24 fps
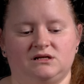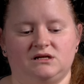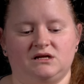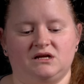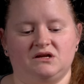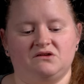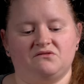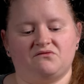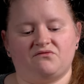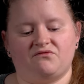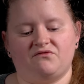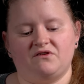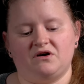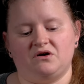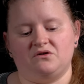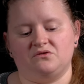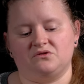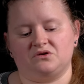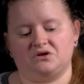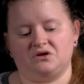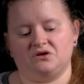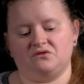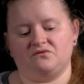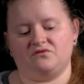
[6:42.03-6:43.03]
it
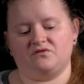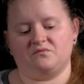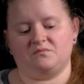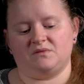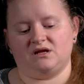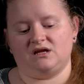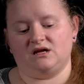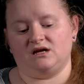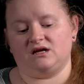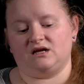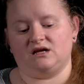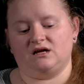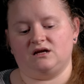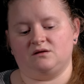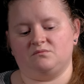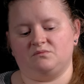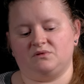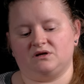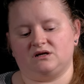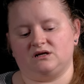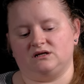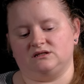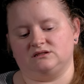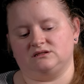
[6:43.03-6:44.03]
felt good for me, again,
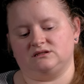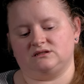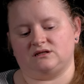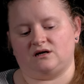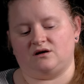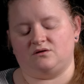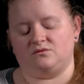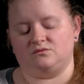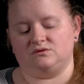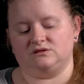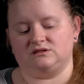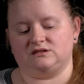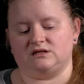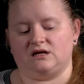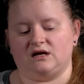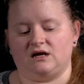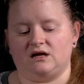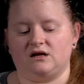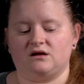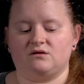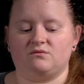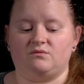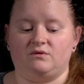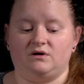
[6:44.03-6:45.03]
because I was
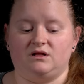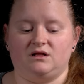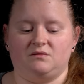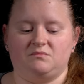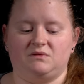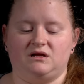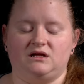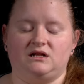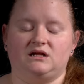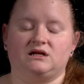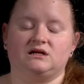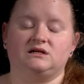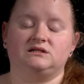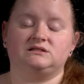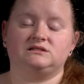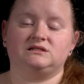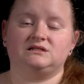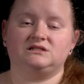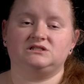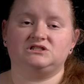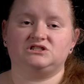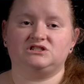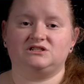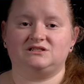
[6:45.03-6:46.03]
like, well, I'm getting
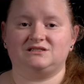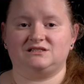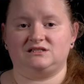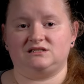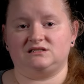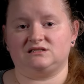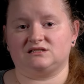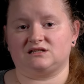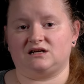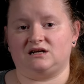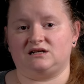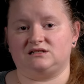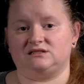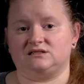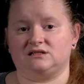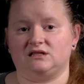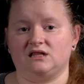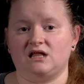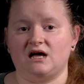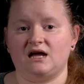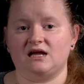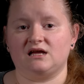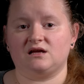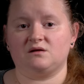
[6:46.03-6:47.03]
attention. These guys
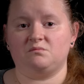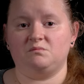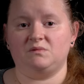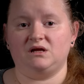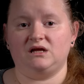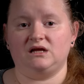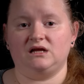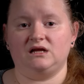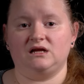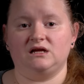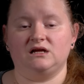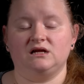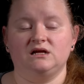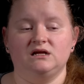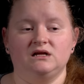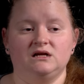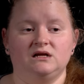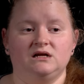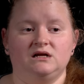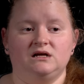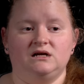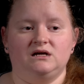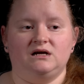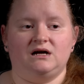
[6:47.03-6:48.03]
like me.
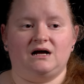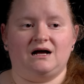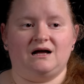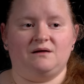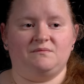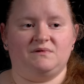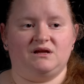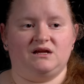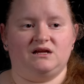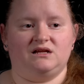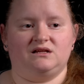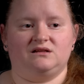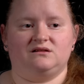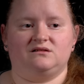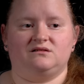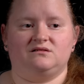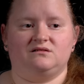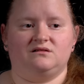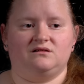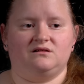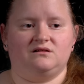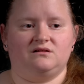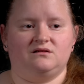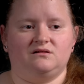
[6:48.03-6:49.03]
I mean,
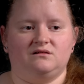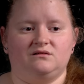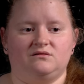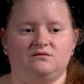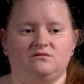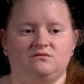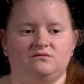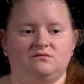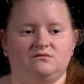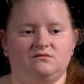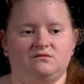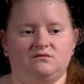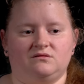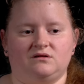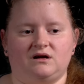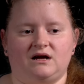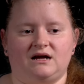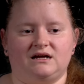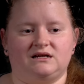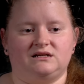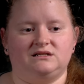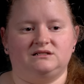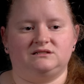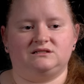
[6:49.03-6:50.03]

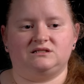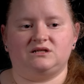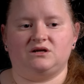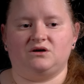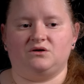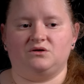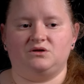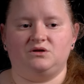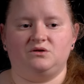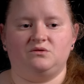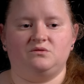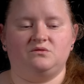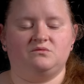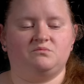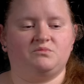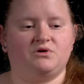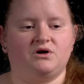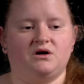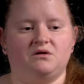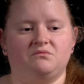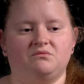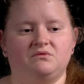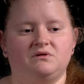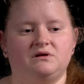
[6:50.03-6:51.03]
I could tell you
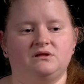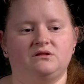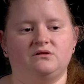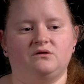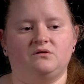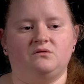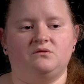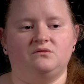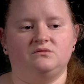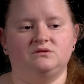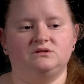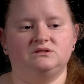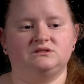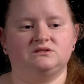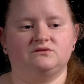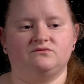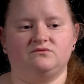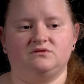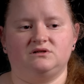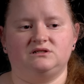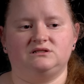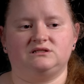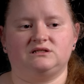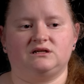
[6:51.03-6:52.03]
probably the oldest
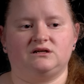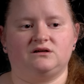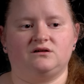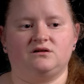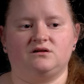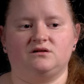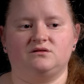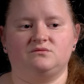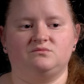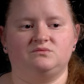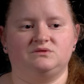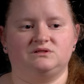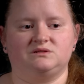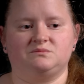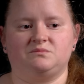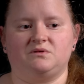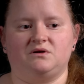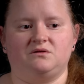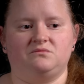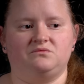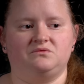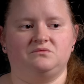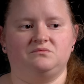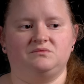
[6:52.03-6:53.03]
voice I heard was
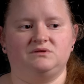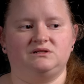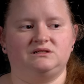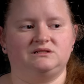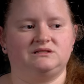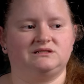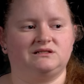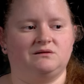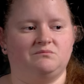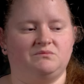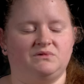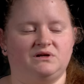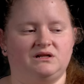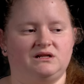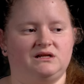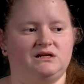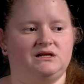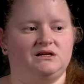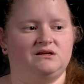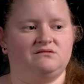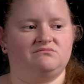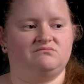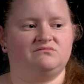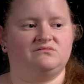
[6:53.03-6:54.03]
probably
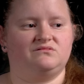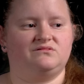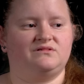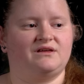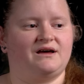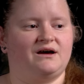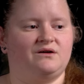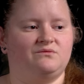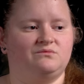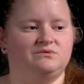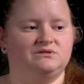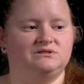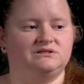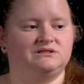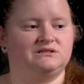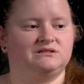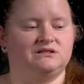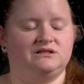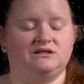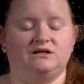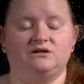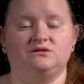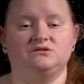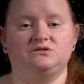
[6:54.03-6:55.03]
somebody that was
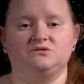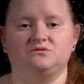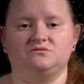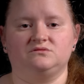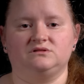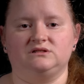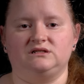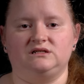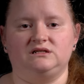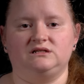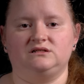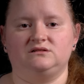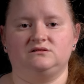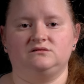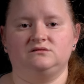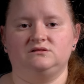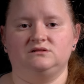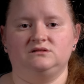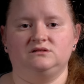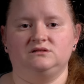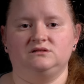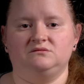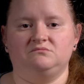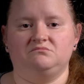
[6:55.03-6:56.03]
an elderly
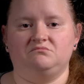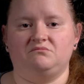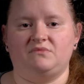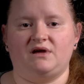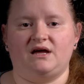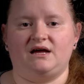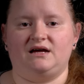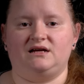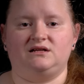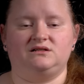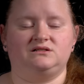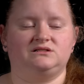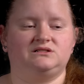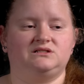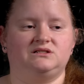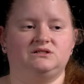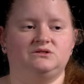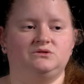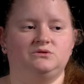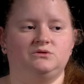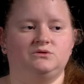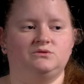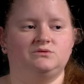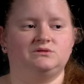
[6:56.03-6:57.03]
man
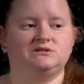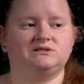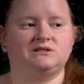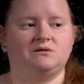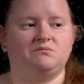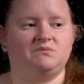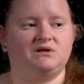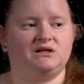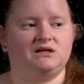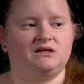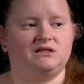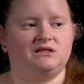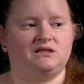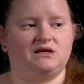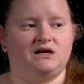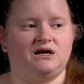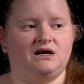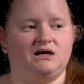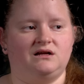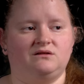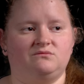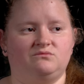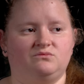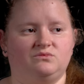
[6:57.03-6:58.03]
to somebody
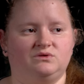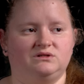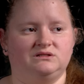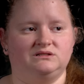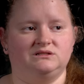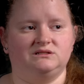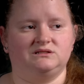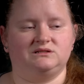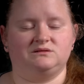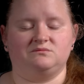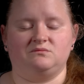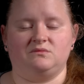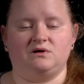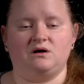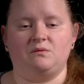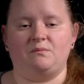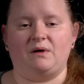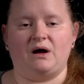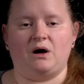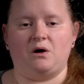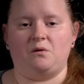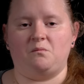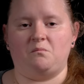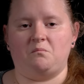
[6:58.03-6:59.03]
that was
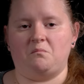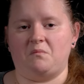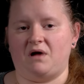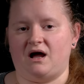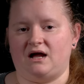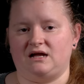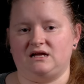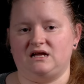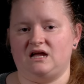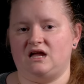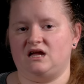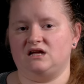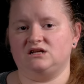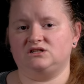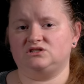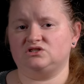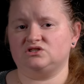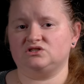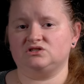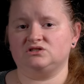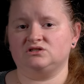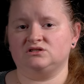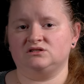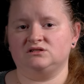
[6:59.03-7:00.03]
about my
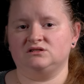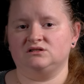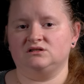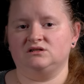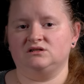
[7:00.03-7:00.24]
age.